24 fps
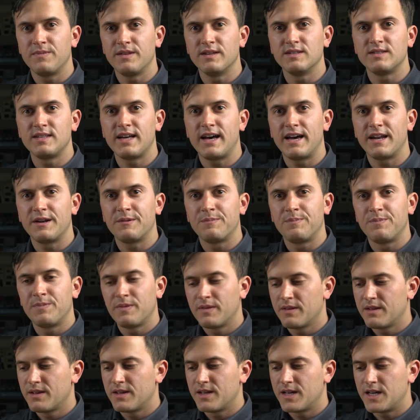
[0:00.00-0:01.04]
is that
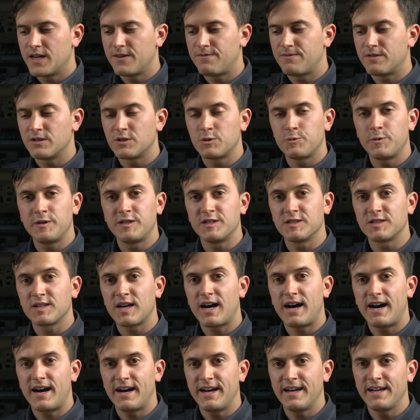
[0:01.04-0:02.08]
if the switch is
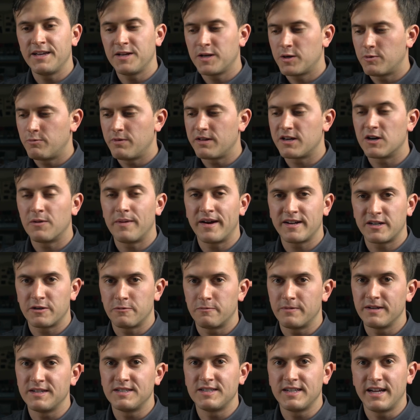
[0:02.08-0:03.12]
high, we go back to
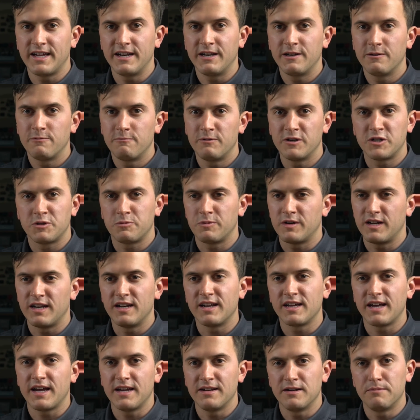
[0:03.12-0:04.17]
reset, which would
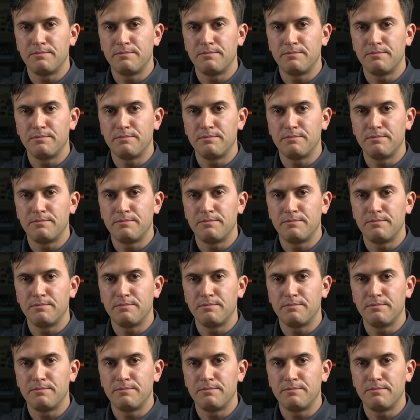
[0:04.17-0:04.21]
indicate a